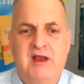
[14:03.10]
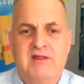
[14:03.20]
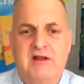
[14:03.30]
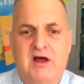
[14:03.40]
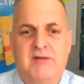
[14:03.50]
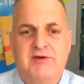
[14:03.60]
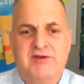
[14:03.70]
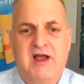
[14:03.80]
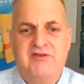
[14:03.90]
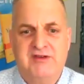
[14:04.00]
the law of
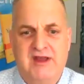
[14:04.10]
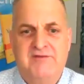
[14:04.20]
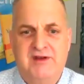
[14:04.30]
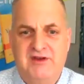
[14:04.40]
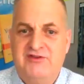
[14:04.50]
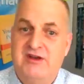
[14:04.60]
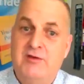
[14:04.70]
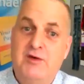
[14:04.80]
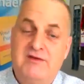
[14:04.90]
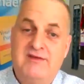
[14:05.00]
attraction definition, it
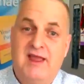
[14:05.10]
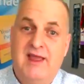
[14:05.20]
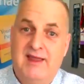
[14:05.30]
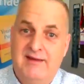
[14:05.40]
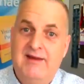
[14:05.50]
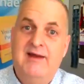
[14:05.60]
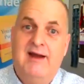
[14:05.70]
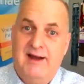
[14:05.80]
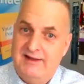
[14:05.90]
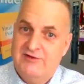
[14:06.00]
would say,
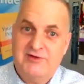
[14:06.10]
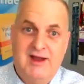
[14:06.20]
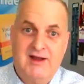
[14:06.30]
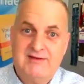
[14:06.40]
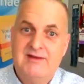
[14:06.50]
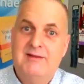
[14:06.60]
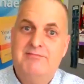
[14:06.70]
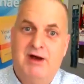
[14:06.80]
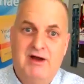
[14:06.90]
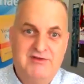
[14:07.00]
I attract
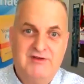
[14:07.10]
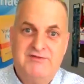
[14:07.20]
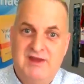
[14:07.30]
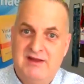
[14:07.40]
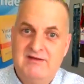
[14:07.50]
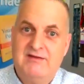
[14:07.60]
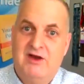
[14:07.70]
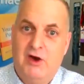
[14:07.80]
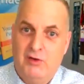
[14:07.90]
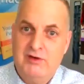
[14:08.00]
positive things
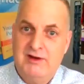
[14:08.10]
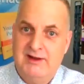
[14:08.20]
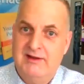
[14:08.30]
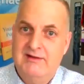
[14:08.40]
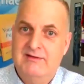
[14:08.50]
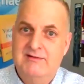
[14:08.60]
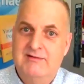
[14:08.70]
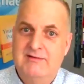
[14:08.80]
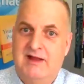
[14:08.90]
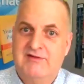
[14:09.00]
only.
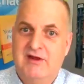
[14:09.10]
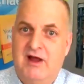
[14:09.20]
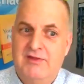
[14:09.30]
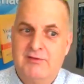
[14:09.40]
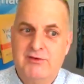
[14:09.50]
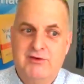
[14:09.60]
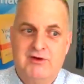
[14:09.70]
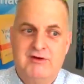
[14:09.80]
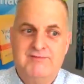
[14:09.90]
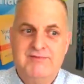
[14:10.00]
That's not the rule.